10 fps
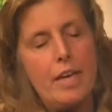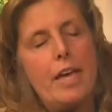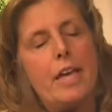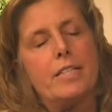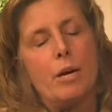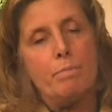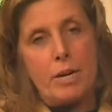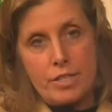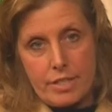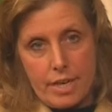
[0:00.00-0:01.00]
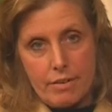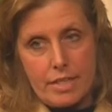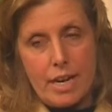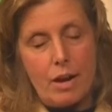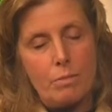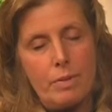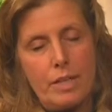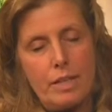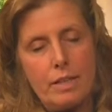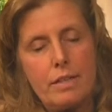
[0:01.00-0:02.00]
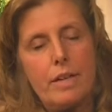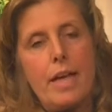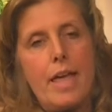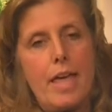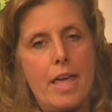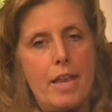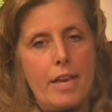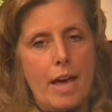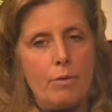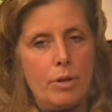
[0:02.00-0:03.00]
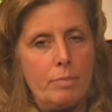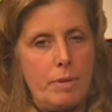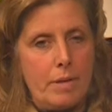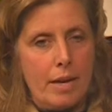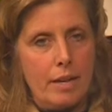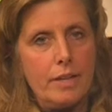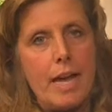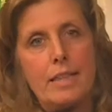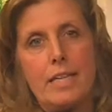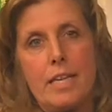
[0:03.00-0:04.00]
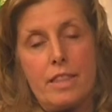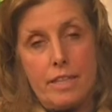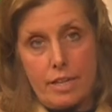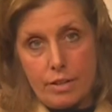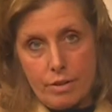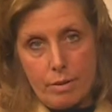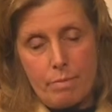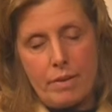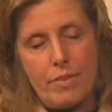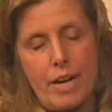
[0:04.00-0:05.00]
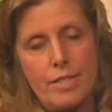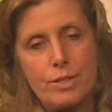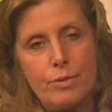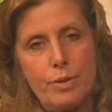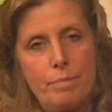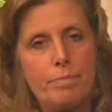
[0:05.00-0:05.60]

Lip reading: is our budgetary town meeting, and that will be held at the theater, Bedford High School,